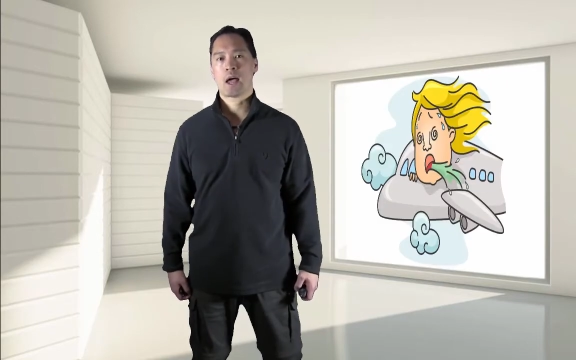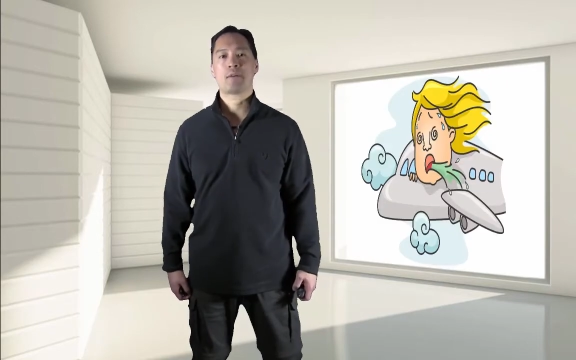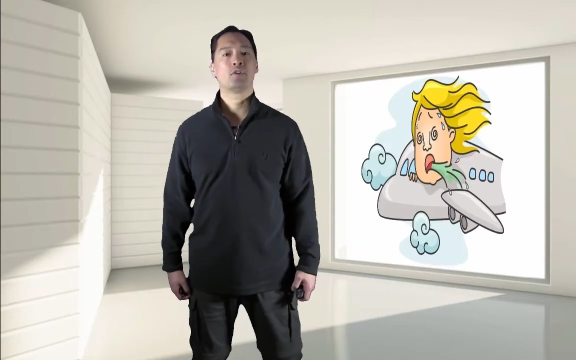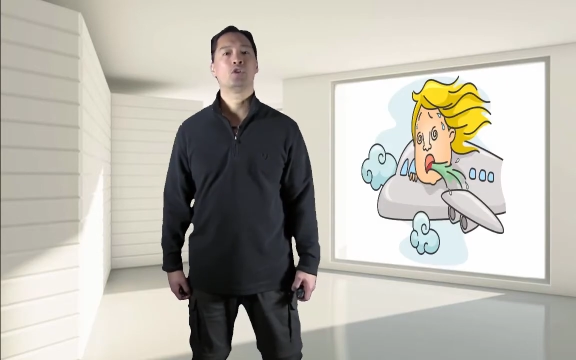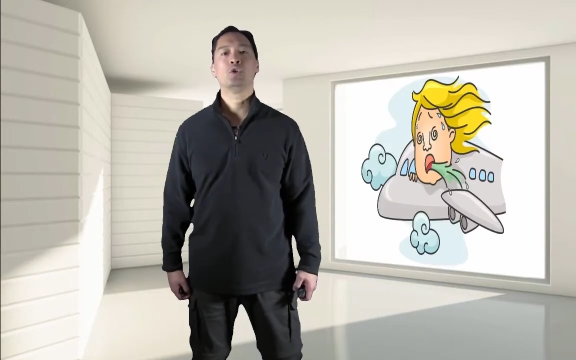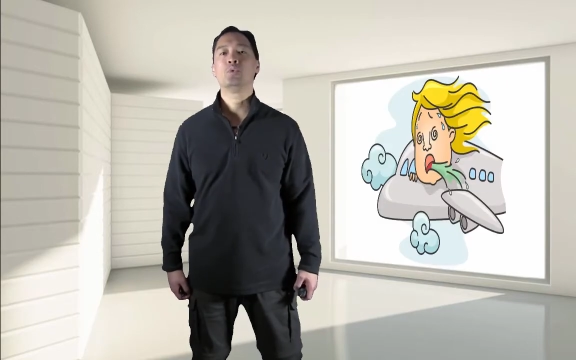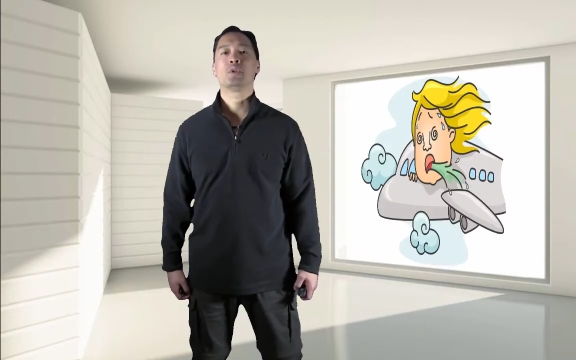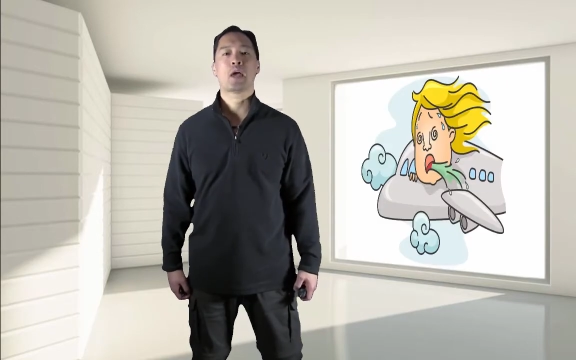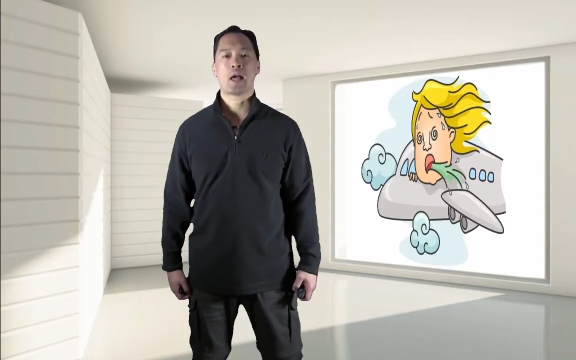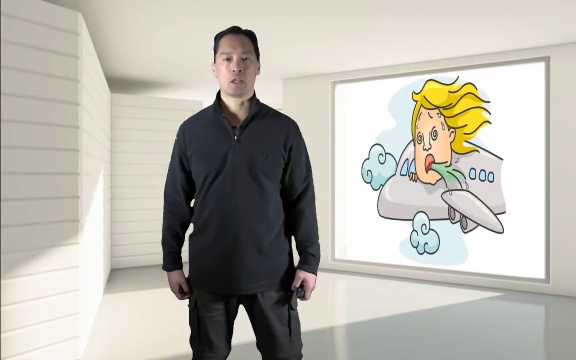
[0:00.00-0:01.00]
have to do
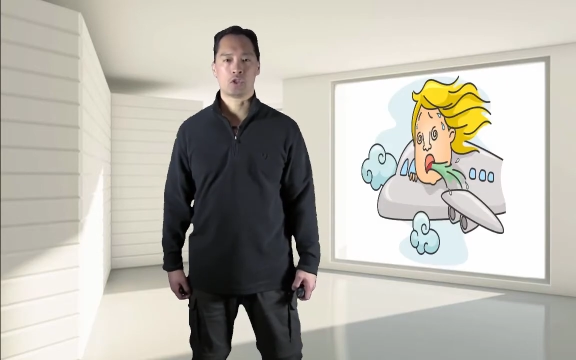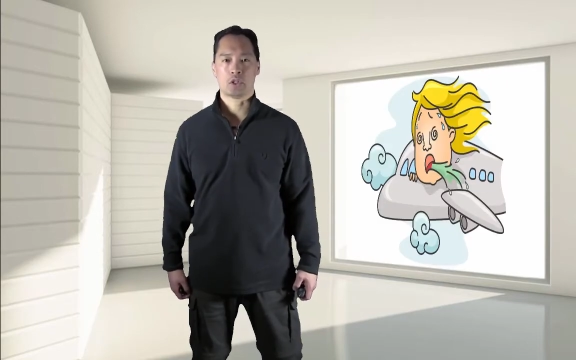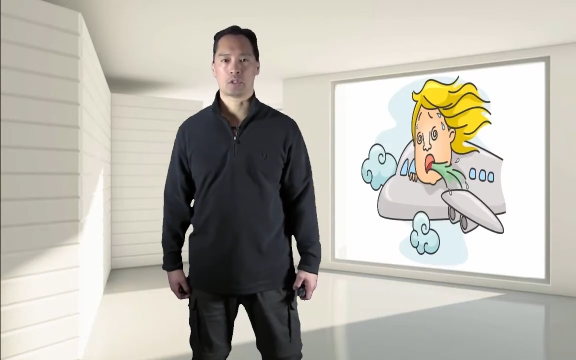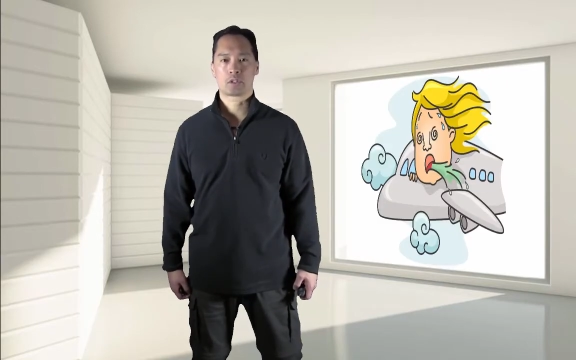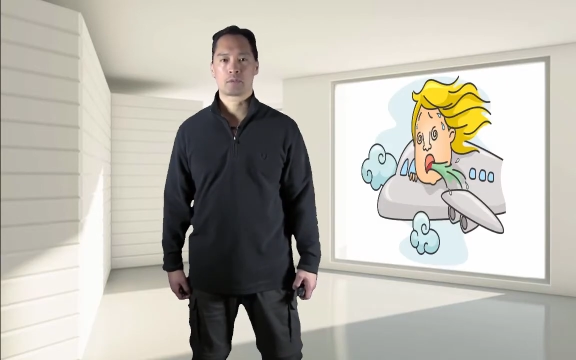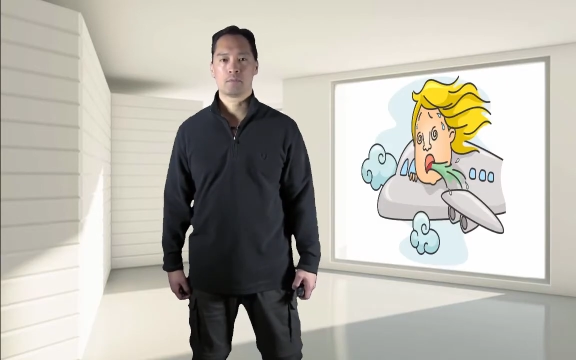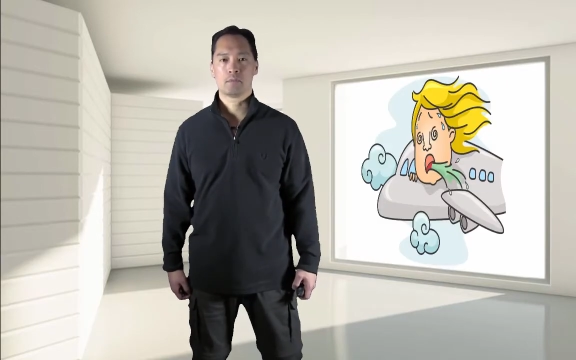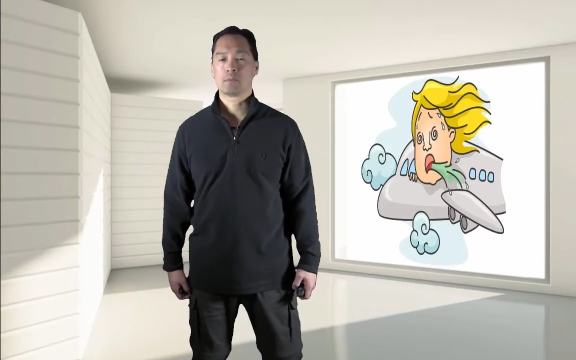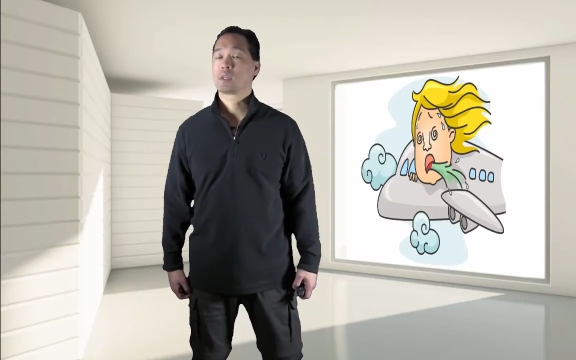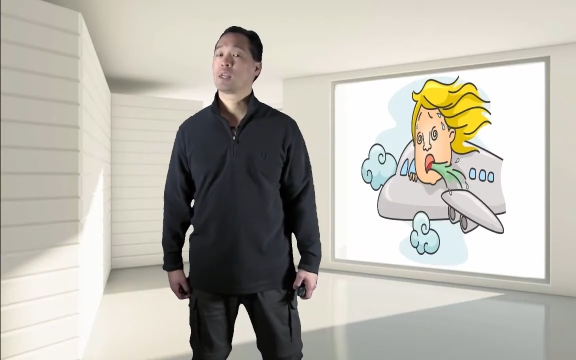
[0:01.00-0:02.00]
with allergies?
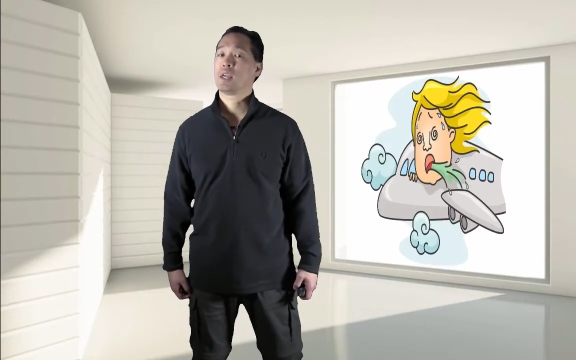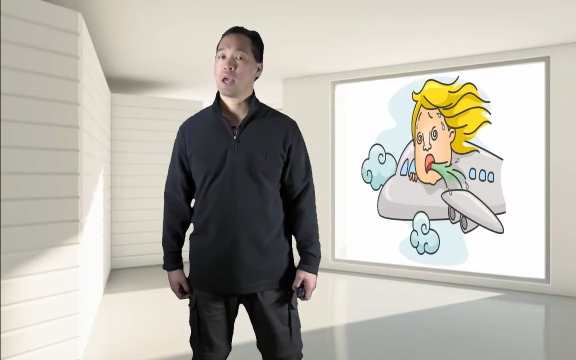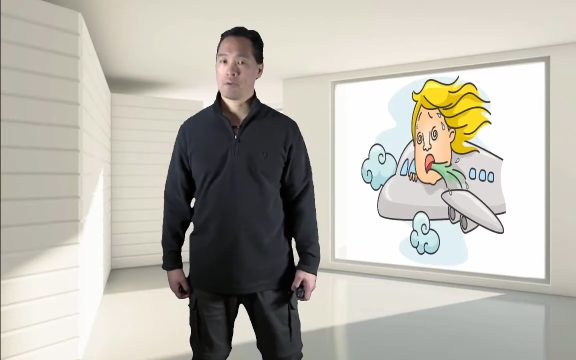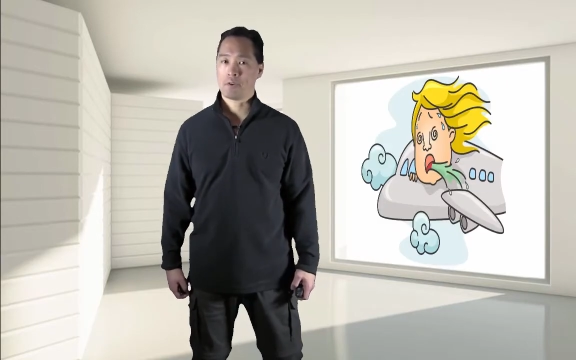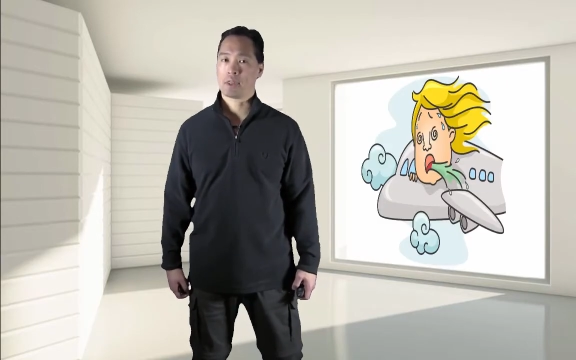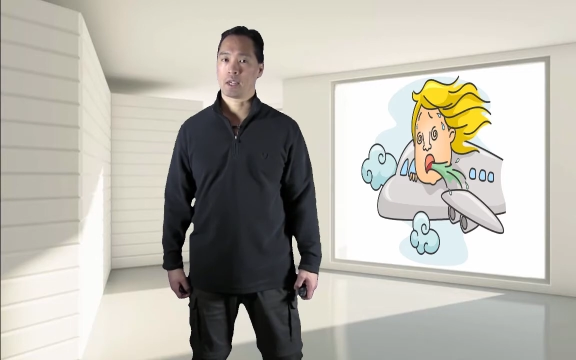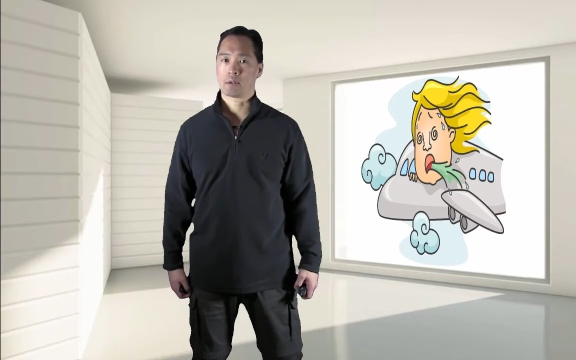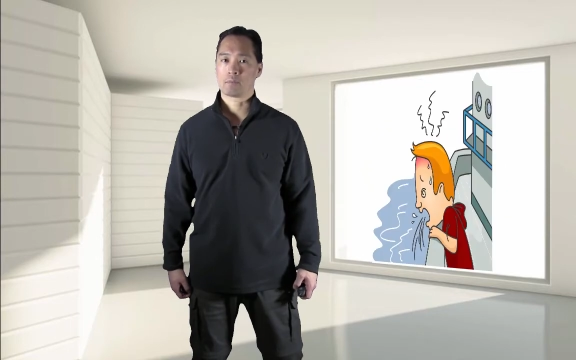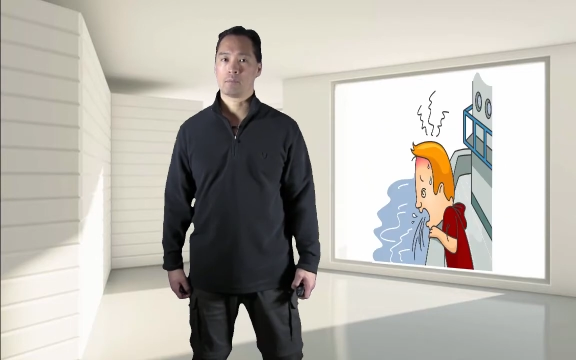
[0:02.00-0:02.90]
Everything.